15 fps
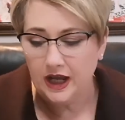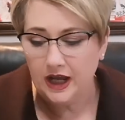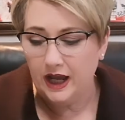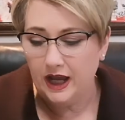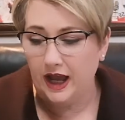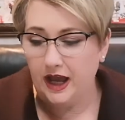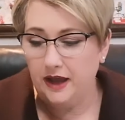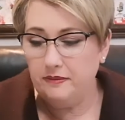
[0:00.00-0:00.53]

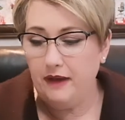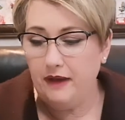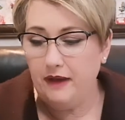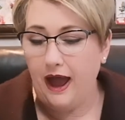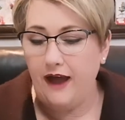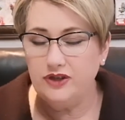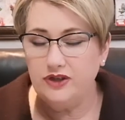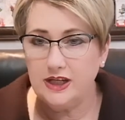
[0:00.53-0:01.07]

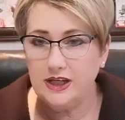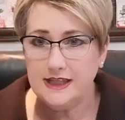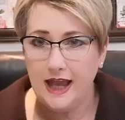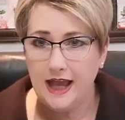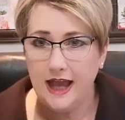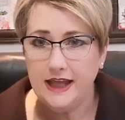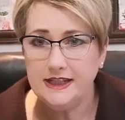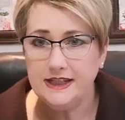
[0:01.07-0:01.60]
I've just
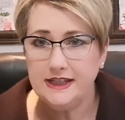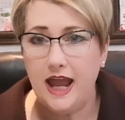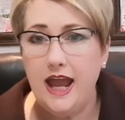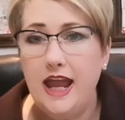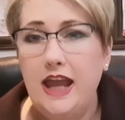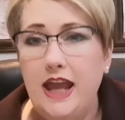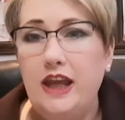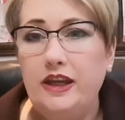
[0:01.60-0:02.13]
had
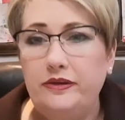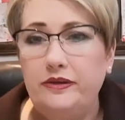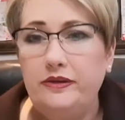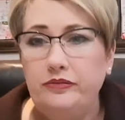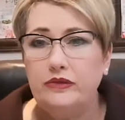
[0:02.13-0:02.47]
a